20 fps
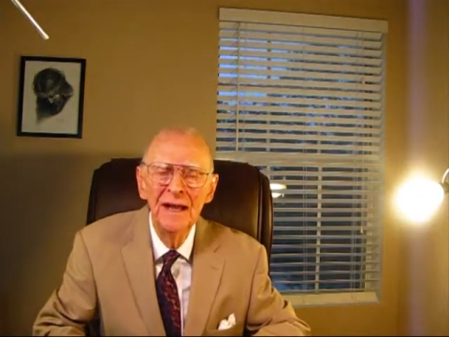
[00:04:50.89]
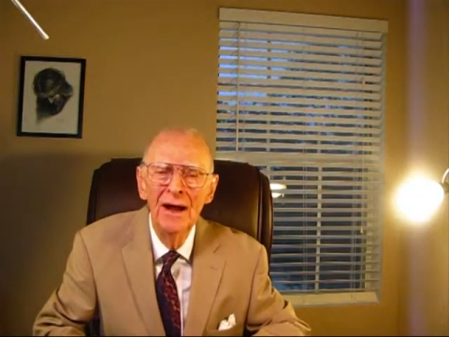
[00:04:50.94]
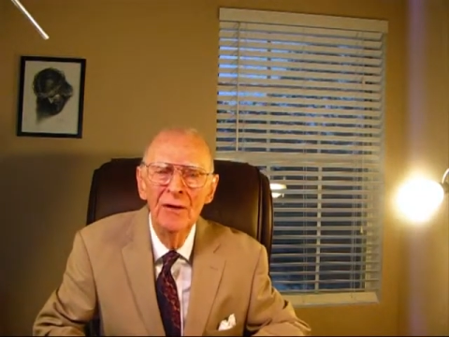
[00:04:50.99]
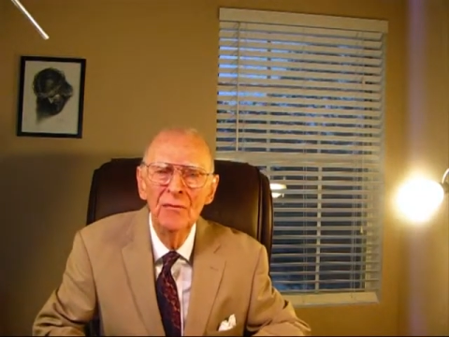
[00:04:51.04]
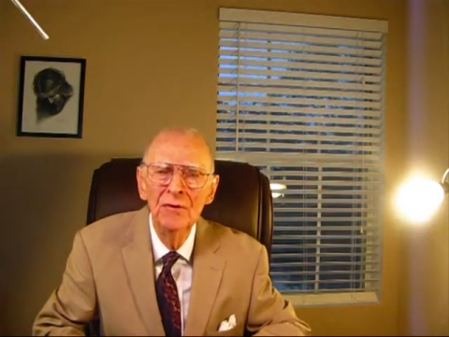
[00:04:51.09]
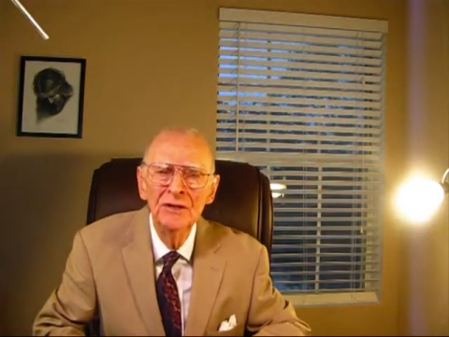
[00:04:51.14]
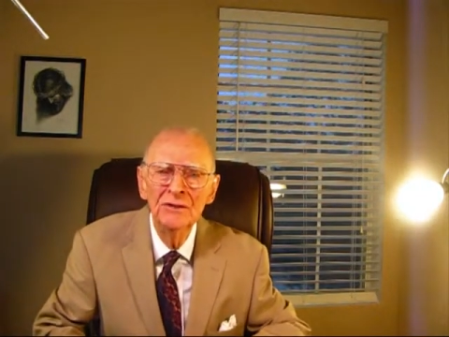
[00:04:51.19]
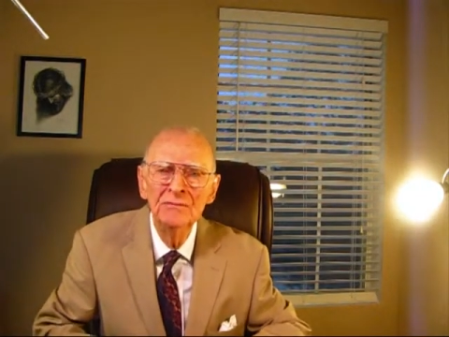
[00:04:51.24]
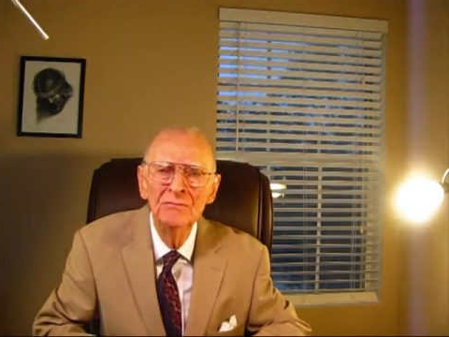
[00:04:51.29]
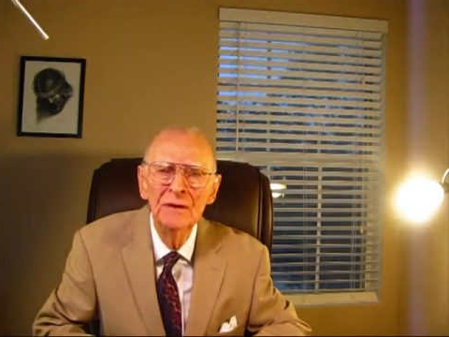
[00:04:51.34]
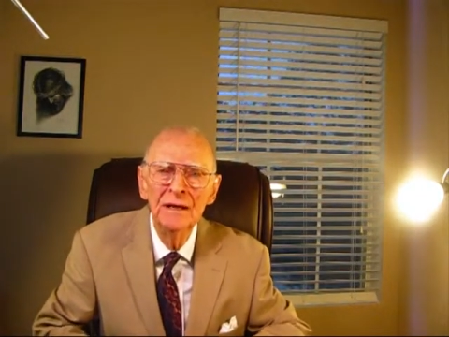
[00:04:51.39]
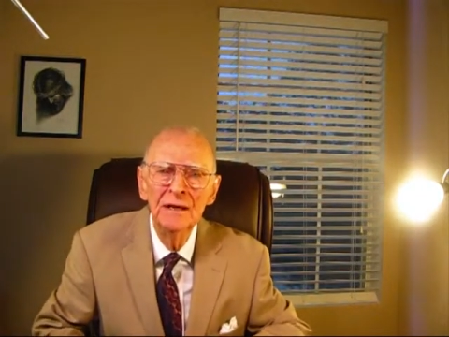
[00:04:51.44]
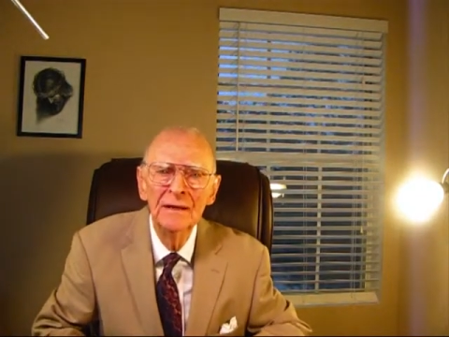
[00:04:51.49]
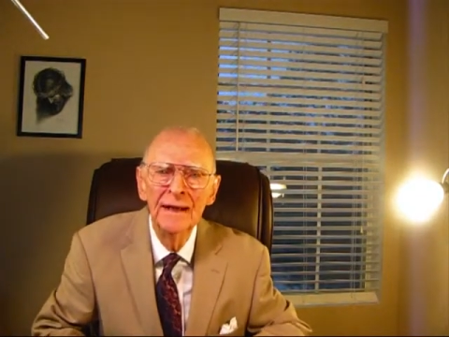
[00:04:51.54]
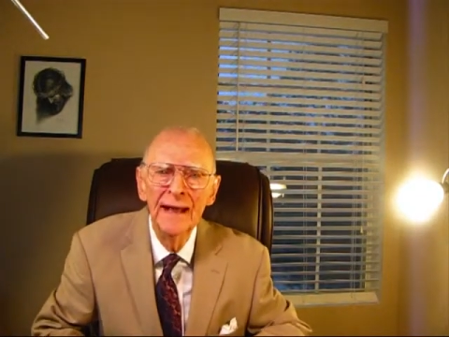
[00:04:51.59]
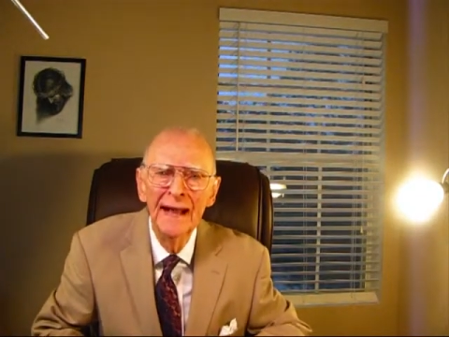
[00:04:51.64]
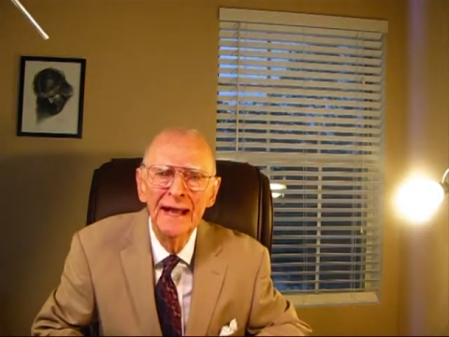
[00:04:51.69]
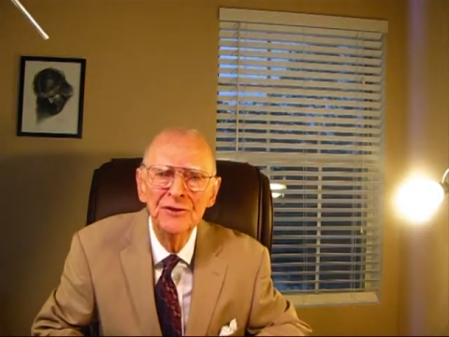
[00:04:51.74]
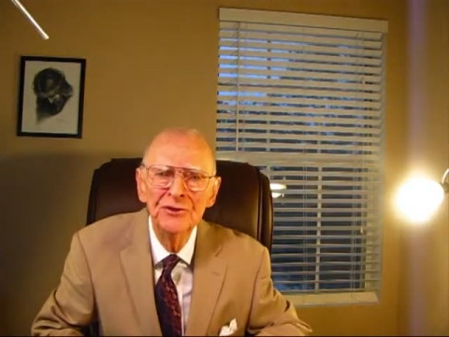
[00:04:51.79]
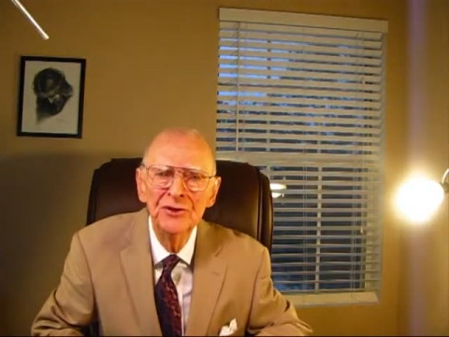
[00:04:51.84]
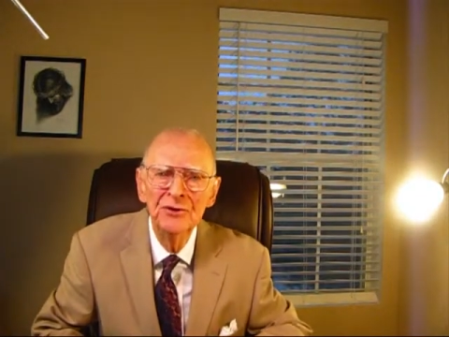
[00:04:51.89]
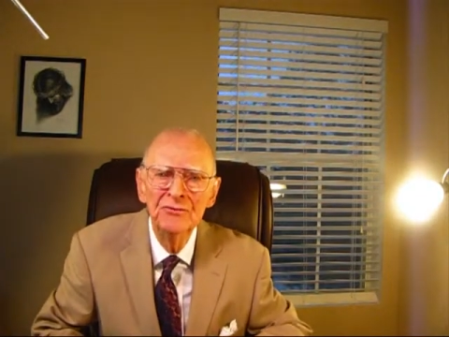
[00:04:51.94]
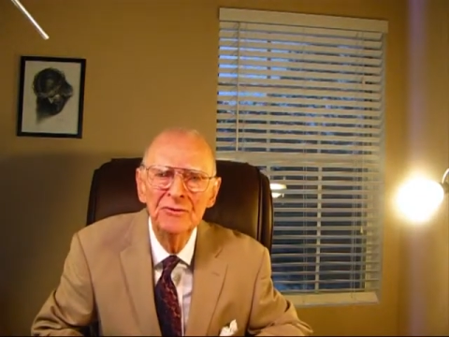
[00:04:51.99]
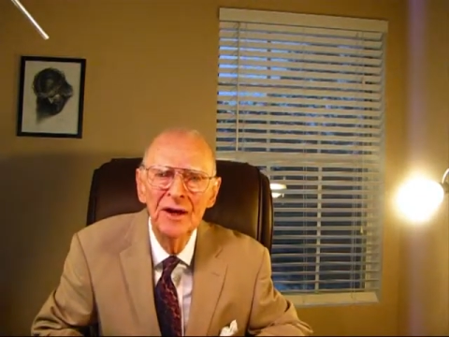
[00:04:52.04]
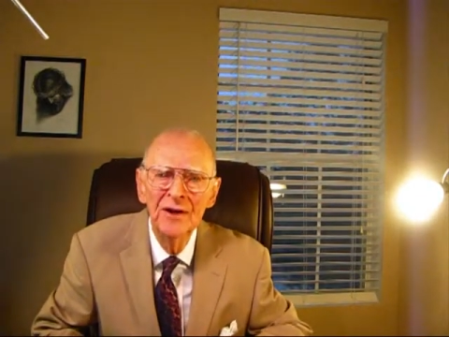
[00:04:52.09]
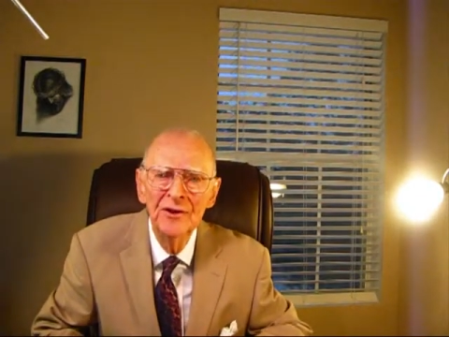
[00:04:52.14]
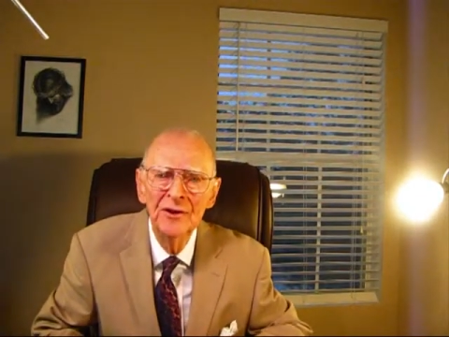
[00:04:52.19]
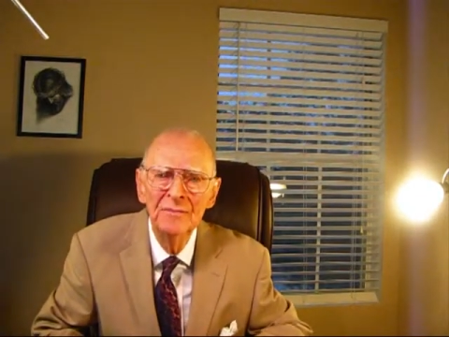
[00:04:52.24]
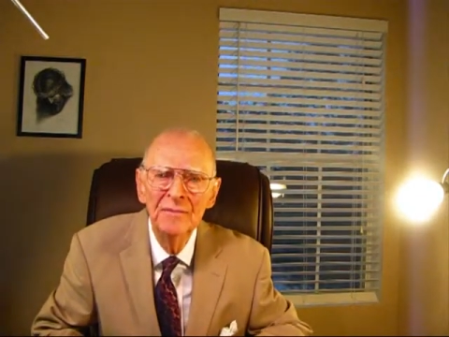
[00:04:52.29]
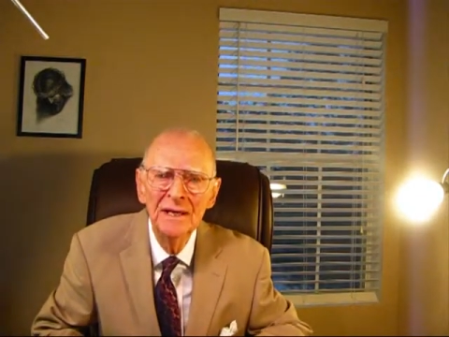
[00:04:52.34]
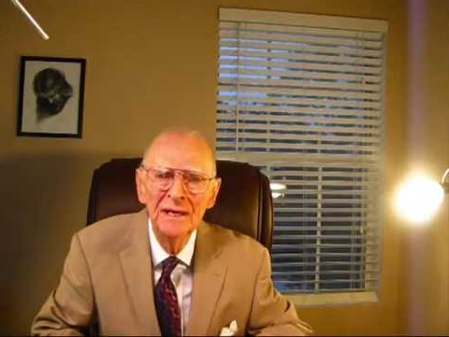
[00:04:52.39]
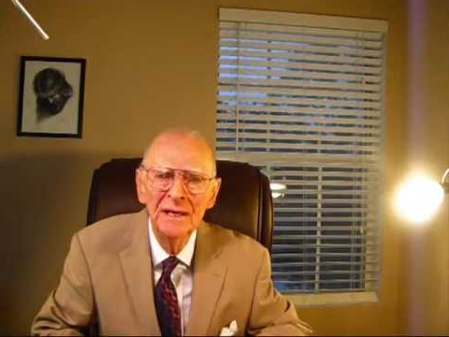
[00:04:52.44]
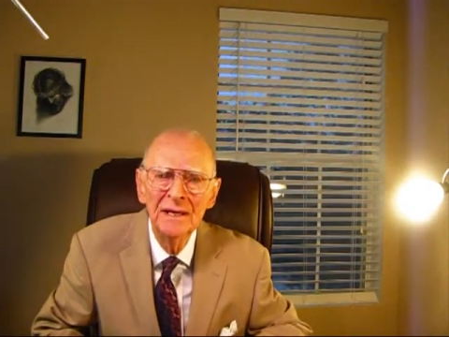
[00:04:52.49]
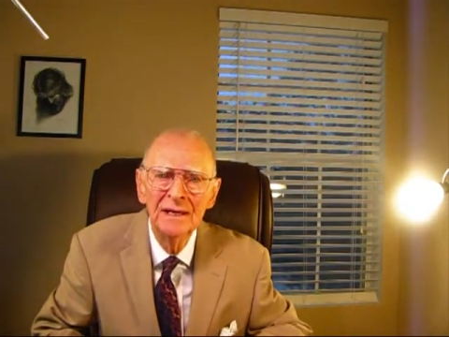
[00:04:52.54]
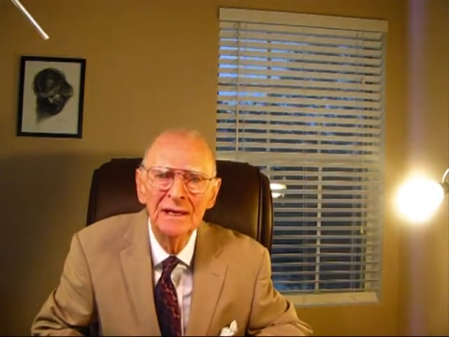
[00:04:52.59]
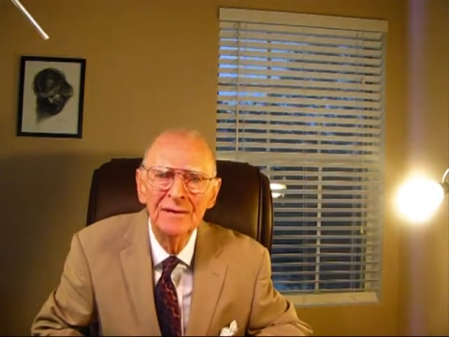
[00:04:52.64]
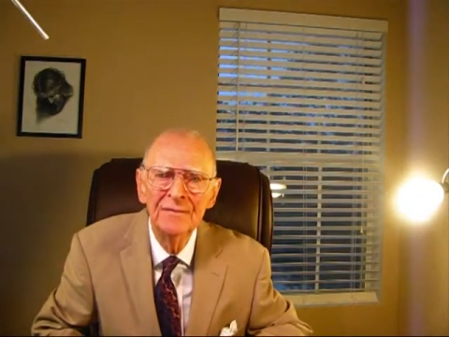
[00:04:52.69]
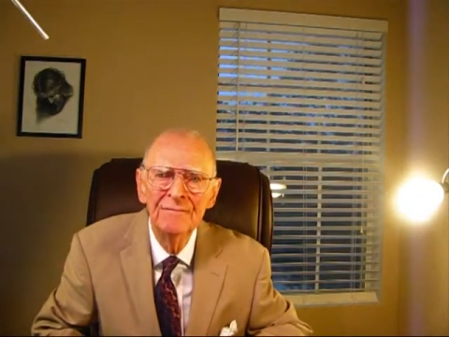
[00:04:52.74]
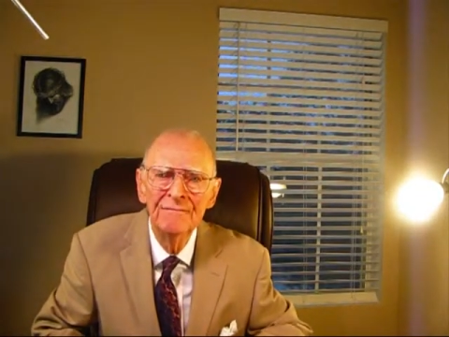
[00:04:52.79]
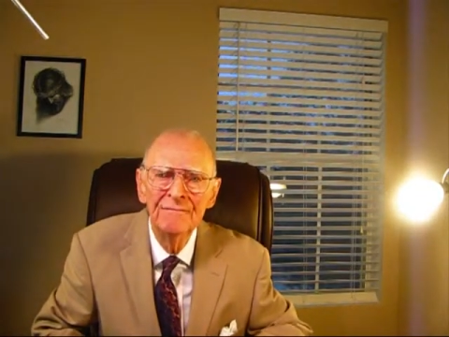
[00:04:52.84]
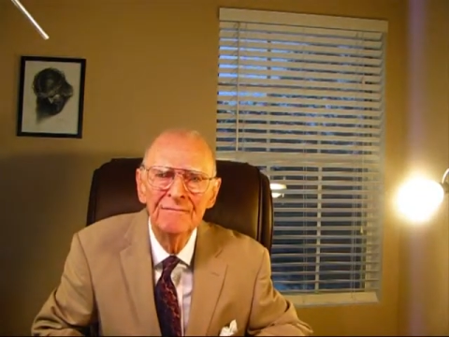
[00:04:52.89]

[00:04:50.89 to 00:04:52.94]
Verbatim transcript: Now which one had you rather be,